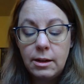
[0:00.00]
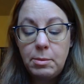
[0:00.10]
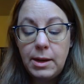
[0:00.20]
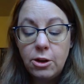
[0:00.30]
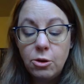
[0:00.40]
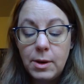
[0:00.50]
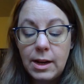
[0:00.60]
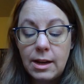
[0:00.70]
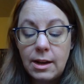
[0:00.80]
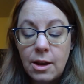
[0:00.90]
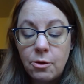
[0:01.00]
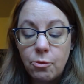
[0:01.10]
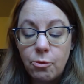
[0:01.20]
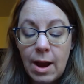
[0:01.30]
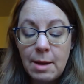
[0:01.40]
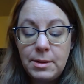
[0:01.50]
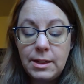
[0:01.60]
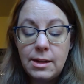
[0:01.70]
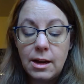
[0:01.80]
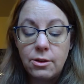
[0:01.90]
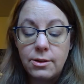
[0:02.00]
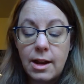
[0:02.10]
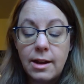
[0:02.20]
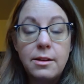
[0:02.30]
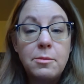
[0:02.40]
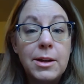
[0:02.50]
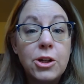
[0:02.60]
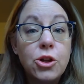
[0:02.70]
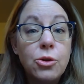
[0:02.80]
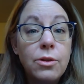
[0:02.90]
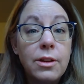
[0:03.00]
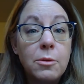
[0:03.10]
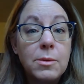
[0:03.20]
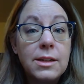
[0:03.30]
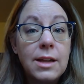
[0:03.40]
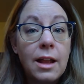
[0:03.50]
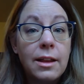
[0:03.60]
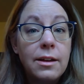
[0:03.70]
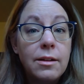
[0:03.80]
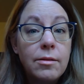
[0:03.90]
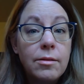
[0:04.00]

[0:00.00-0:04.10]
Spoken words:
Peter went in and rapped his knuckles on it to make sure that it was solid.